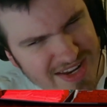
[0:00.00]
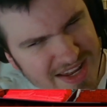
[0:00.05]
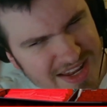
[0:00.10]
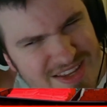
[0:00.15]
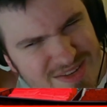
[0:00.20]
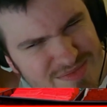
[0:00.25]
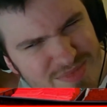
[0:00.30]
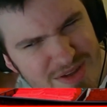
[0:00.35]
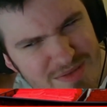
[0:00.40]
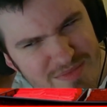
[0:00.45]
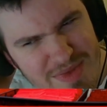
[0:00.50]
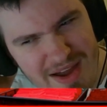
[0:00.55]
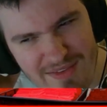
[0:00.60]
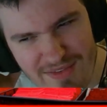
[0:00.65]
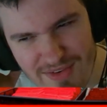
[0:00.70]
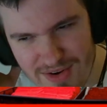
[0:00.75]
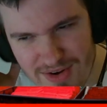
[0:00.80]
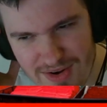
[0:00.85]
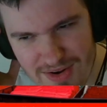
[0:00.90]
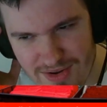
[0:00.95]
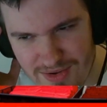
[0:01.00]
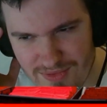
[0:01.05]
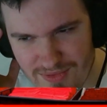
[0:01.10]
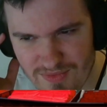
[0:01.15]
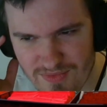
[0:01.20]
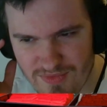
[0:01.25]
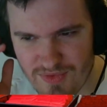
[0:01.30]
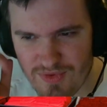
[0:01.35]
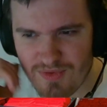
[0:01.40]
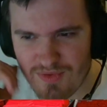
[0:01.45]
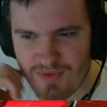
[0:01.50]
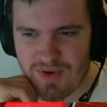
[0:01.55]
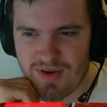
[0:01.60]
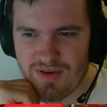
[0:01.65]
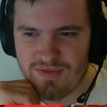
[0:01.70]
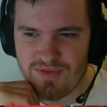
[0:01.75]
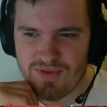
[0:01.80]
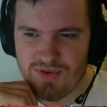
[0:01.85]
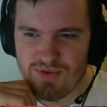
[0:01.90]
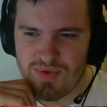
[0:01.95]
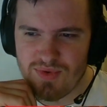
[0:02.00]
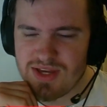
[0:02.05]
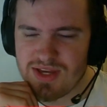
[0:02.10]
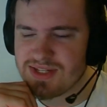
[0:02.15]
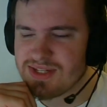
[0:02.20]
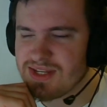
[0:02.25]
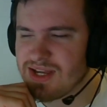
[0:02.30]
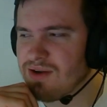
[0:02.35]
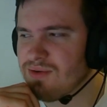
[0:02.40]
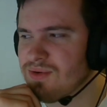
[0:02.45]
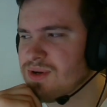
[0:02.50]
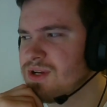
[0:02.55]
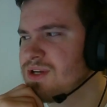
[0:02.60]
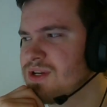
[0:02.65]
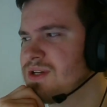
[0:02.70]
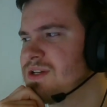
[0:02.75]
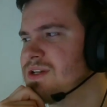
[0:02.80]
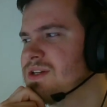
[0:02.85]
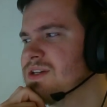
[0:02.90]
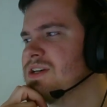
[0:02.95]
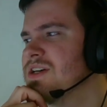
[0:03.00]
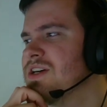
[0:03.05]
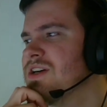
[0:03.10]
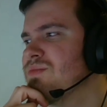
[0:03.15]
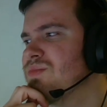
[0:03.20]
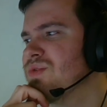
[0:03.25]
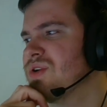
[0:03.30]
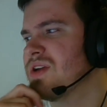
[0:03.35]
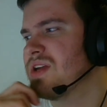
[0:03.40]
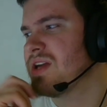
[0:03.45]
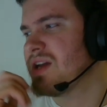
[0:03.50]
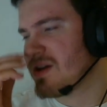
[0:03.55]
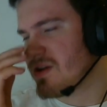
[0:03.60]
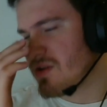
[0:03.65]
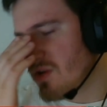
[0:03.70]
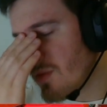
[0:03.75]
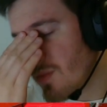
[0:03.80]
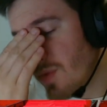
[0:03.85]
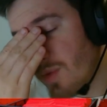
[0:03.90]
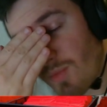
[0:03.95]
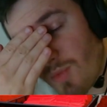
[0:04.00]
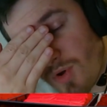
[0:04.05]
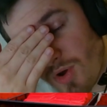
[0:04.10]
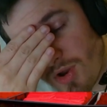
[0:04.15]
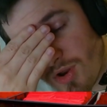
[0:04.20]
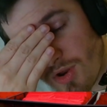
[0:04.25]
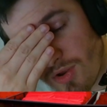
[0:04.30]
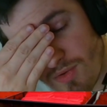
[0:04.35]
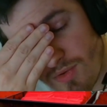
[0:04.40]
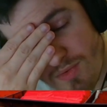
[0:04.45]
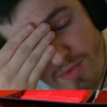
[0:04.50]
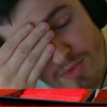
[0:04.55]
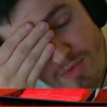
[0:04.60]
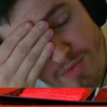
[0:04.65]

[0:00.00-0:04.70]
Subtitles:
He's been back for a few weeks now. But yeah, Kobbie Mainoo,